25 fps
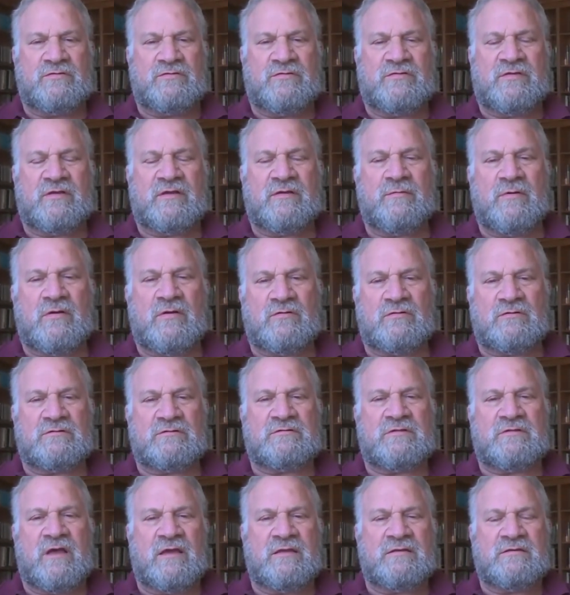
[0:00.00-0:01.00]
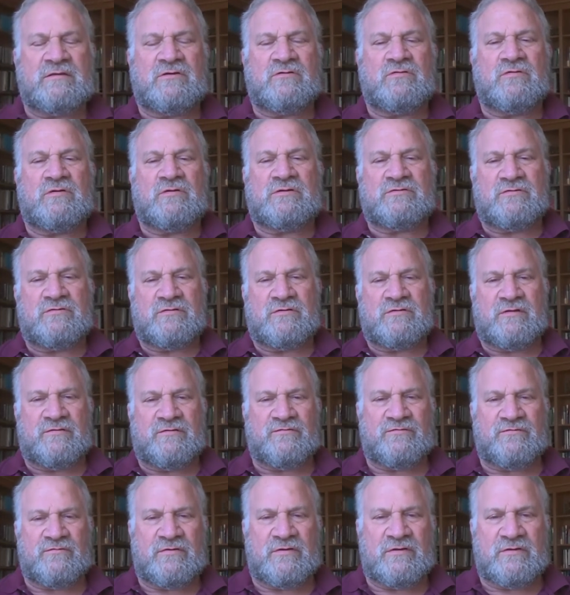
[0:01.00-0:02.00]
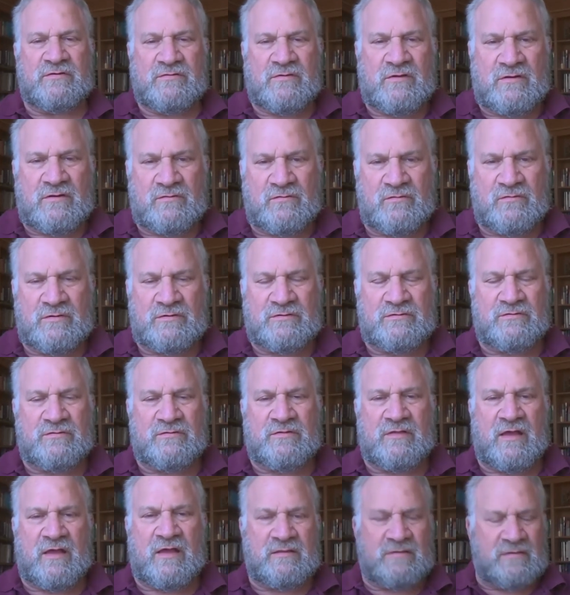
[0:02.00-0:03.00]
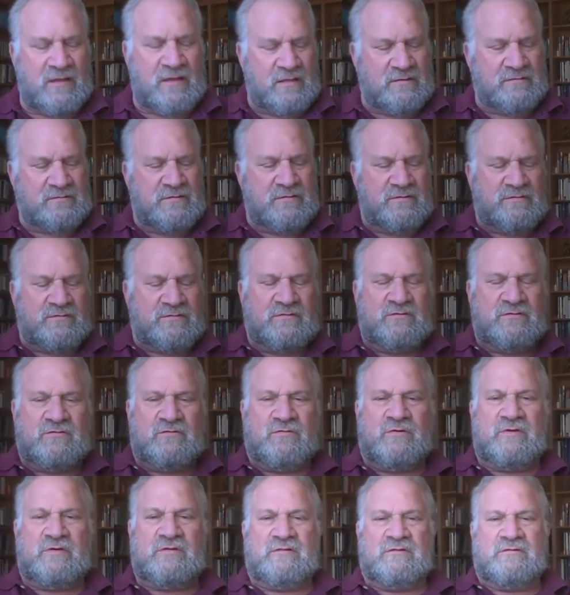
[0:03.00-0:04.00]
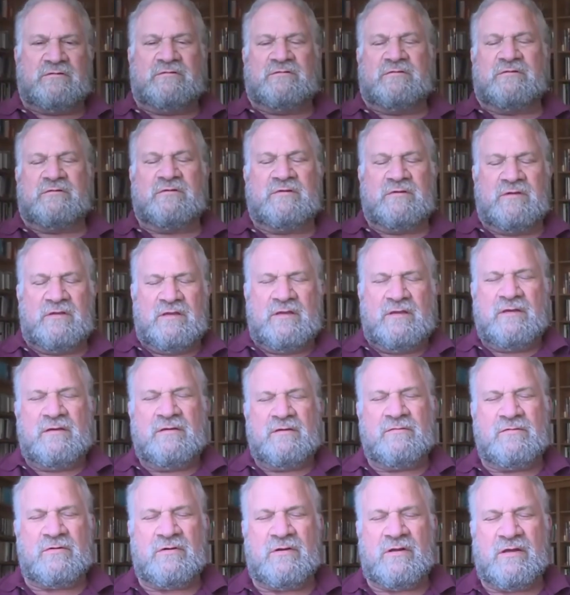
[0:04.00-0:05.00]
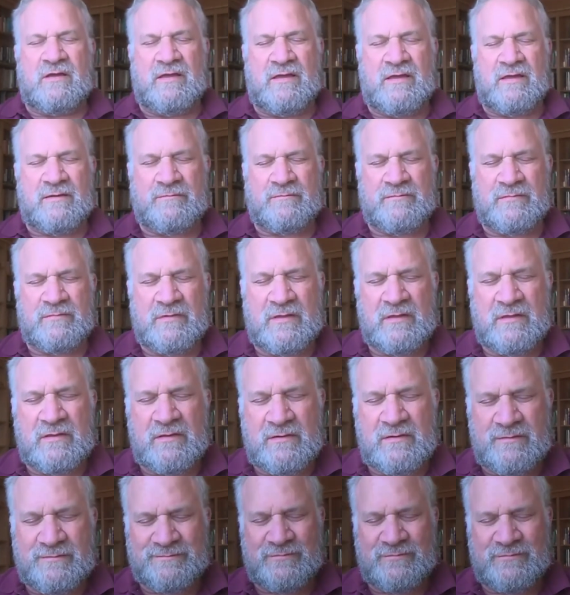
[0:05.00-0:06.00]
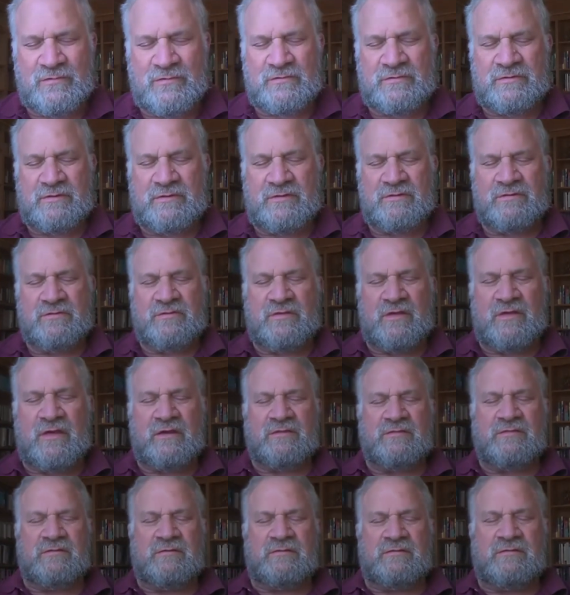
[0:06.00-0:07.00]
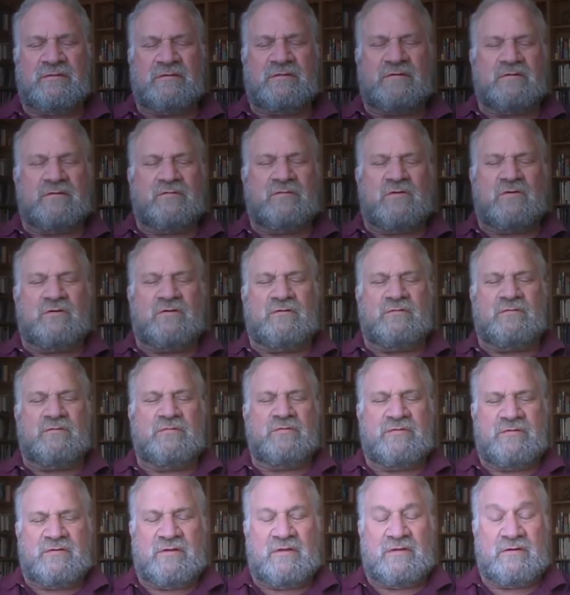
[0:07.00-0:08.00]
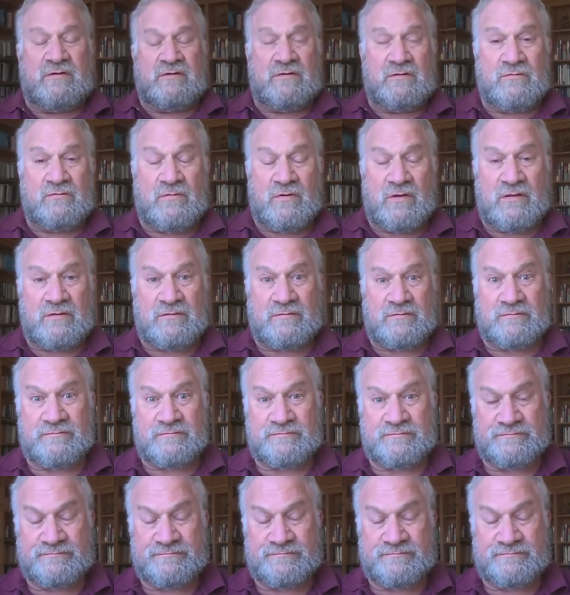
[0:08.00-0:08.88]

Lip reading: Just think about all the tiny creatures that freeze on a winter's night, not like this in New England, where I am. All the insects and worms and I don't know what.